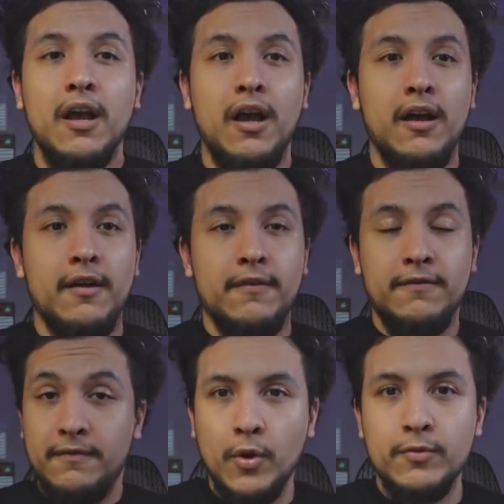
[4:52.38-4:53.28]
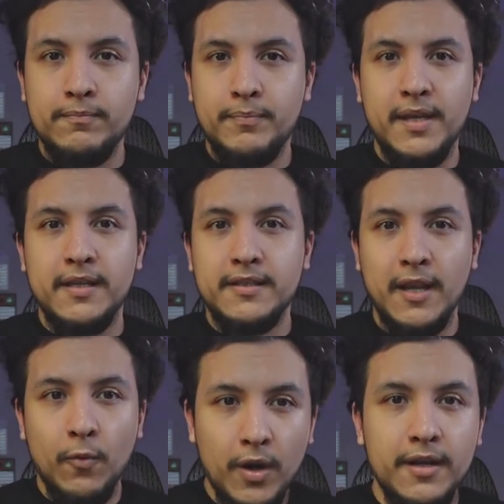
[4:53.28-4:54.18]
of the Rode
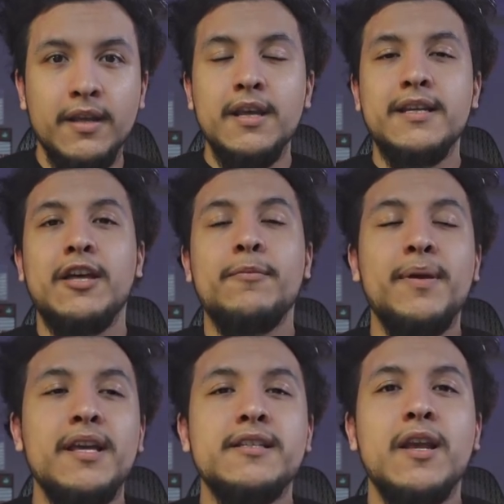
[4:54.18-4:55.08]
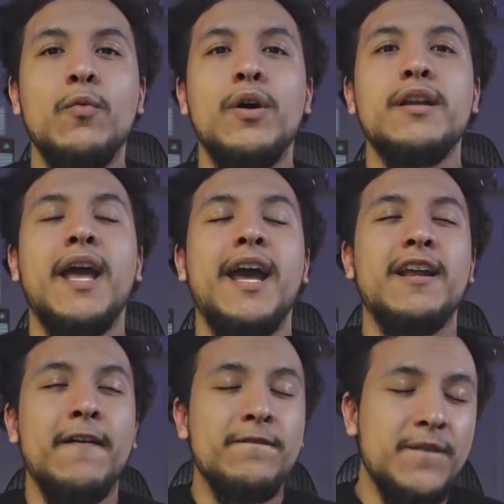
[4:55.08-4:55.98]
PSA 1. Now, the PSA 1 had
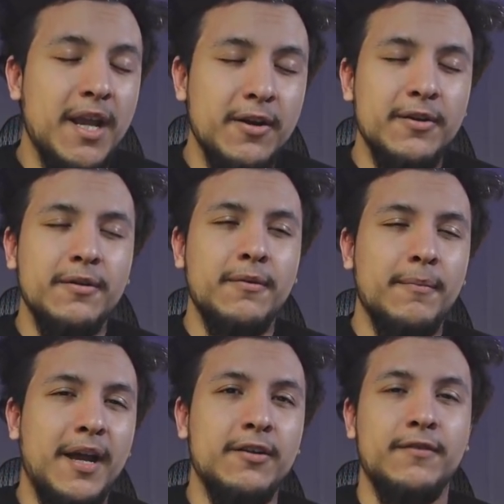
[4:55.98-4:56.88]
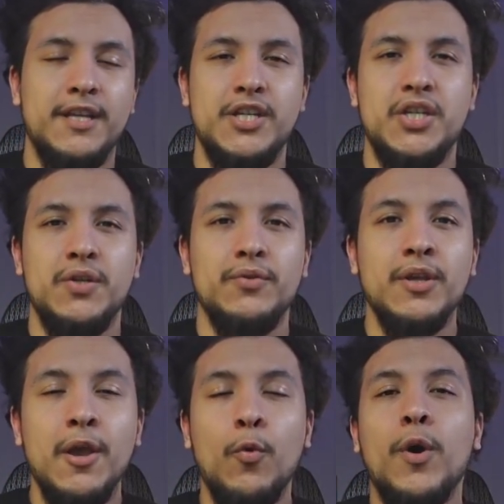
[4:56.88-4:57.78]
a fair amount of issues.
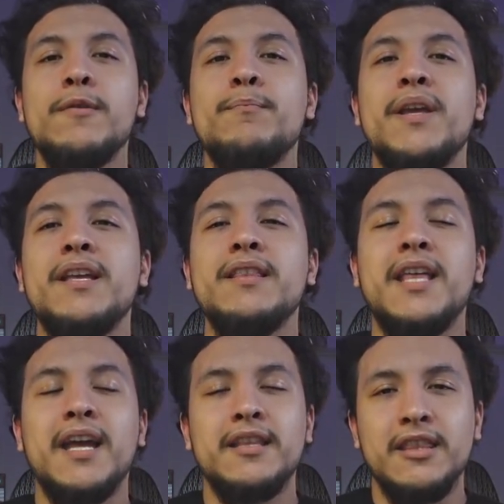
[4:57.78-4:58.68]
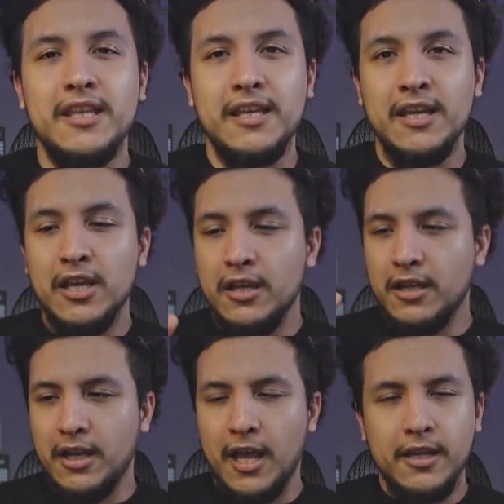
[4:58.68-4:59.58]
One being that the
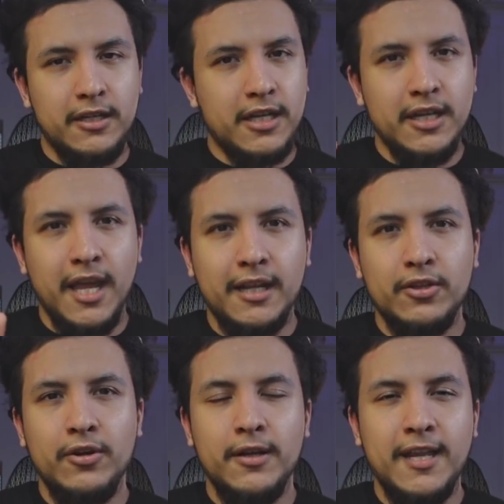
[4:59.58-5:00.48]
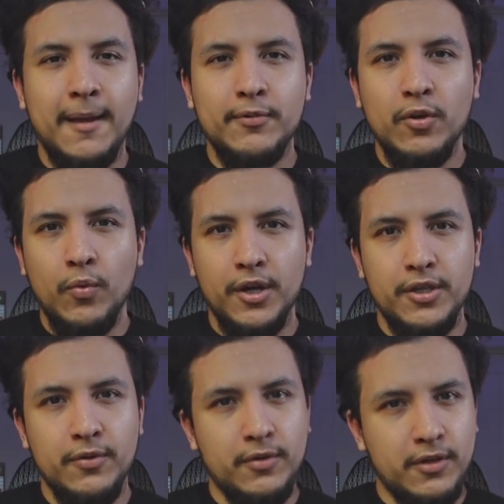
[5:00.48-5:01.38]
connector adapter where
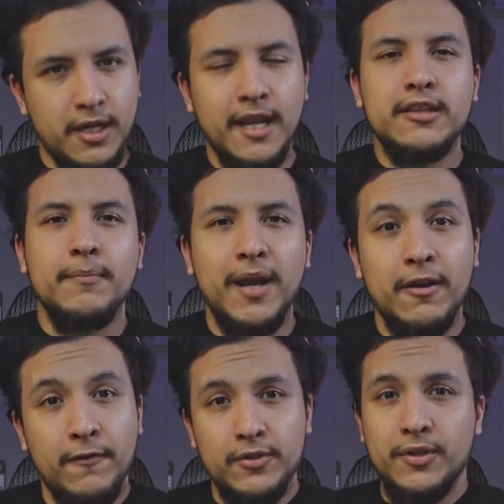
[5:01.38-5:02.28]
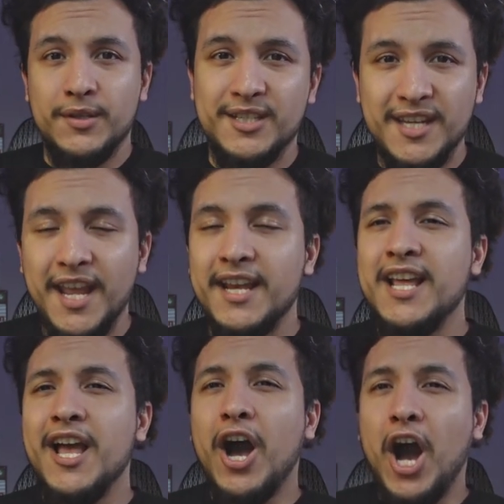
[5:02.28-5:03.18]
you connect the microphone to the stand
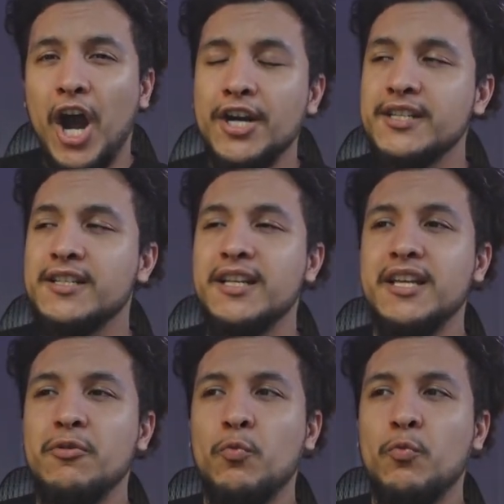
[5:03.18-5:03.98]
honestly